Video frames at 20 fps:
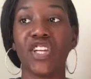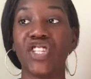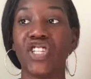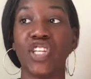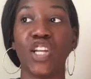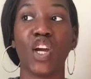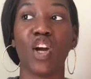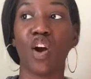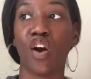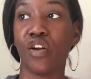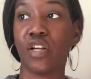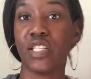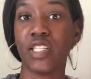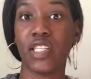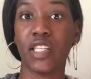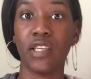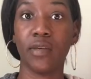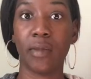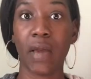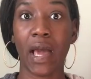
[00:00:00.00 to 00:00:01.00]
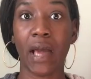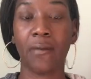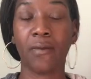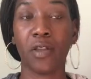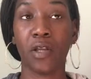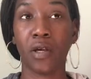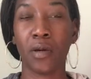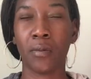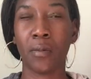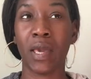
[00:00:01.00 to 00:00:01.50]
She didn't go to sleep
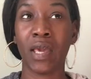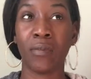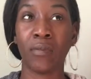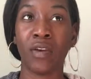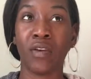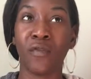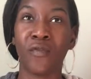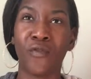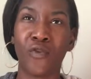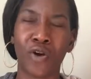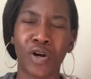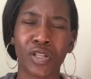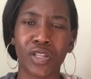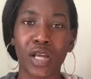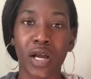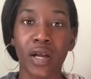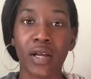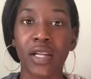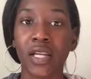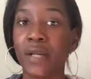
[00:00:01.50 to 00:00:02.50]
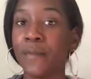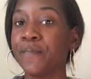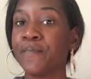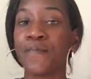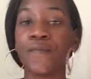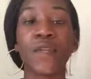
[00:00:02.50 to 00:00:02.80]
after maybe 4:30,